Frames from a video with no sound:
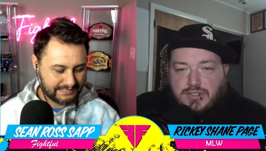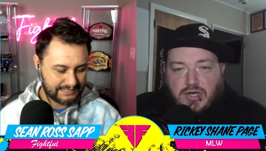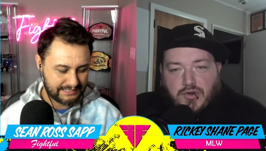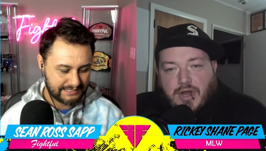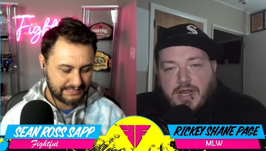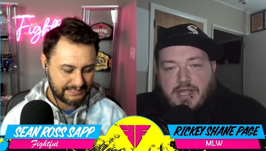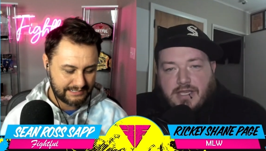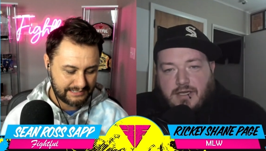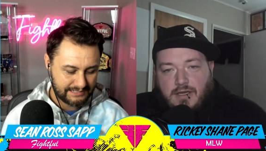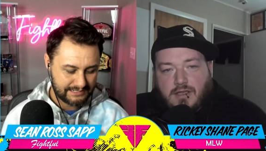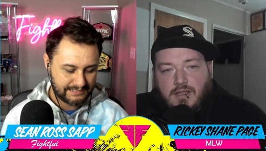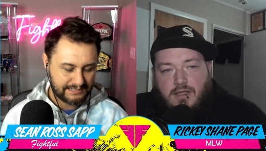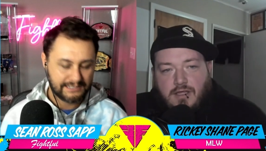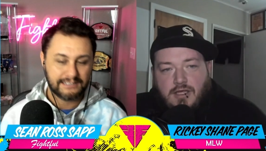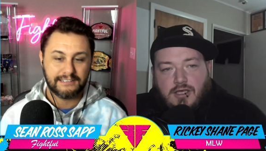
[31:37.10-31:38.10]
Speaker 1: Crane
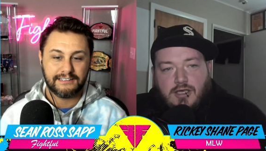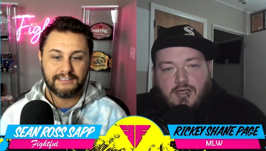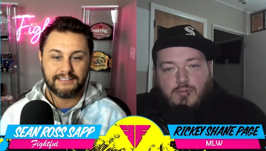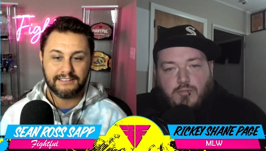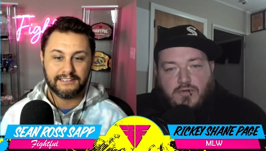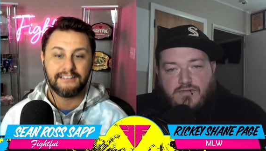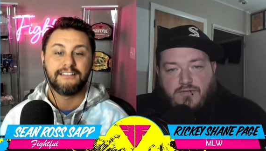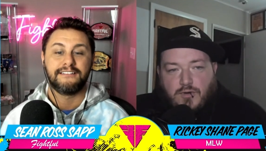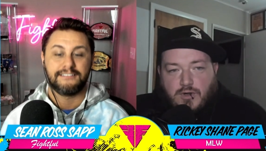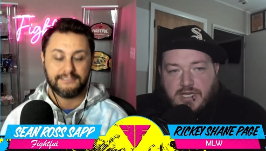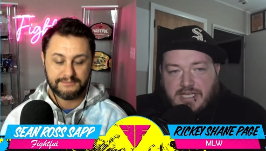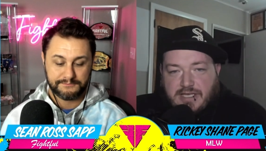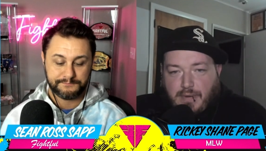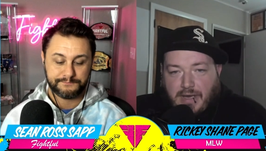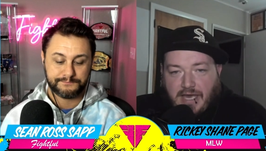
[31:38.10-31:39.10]
before
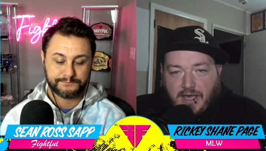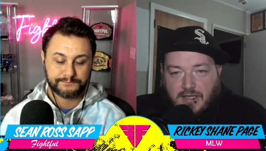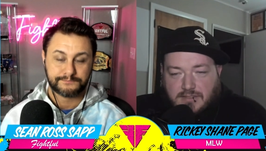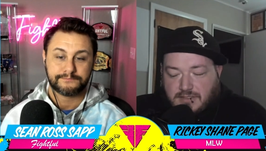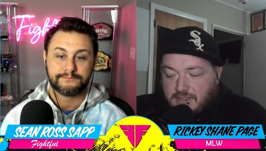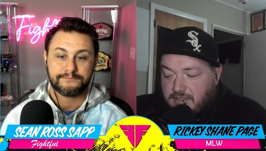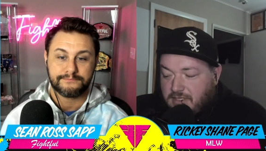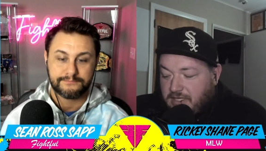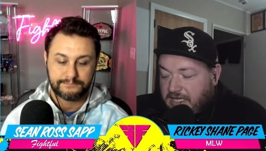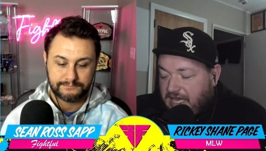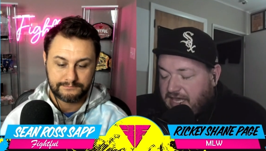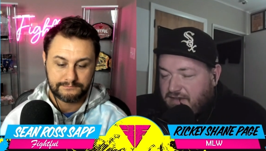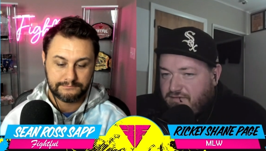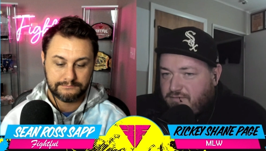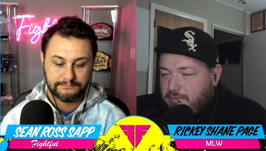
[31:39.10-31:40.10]
he passed gave